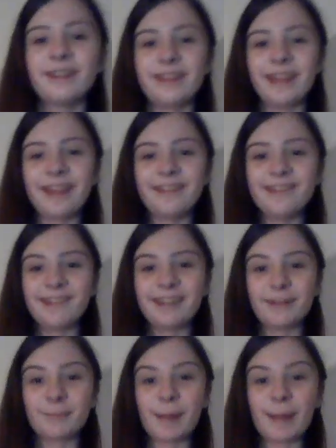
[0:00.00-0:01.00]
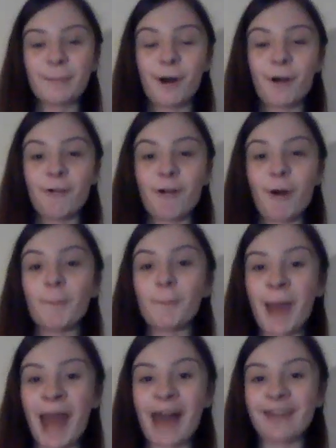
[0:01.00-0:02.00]
This is my
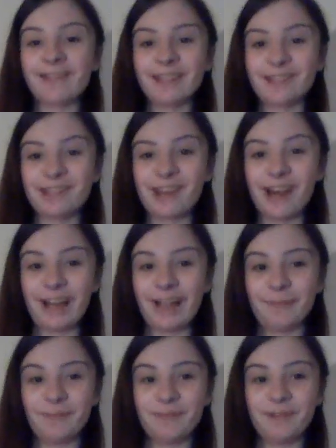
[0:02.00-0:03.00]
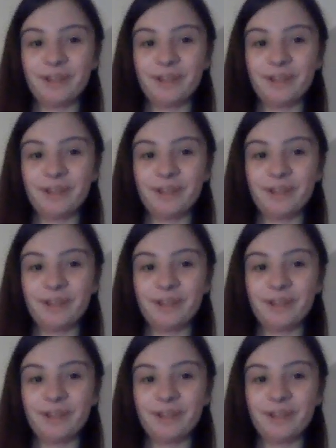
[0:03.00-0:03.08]
poem, Passing Time.